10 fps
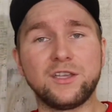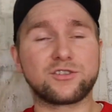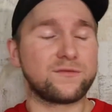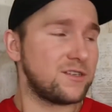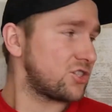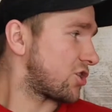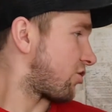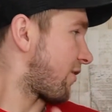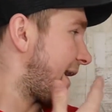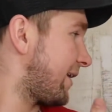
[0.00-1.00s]
So if there's a
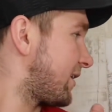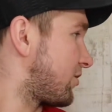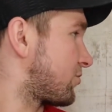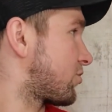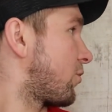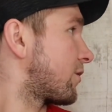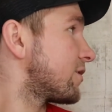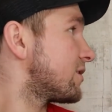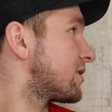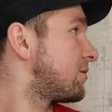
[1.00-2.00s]
crack in those
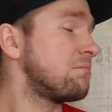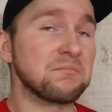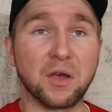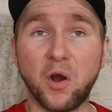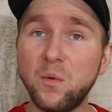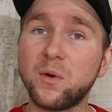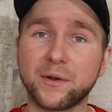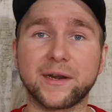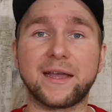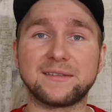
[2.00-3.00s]
corners, the
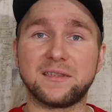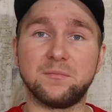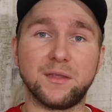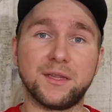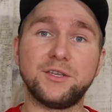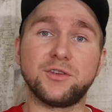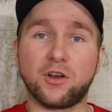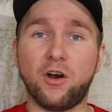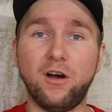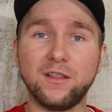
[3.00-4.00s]
homeowner has the ability to
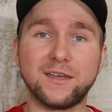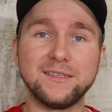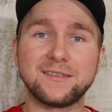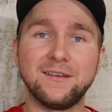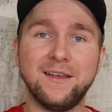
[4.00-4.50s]
call us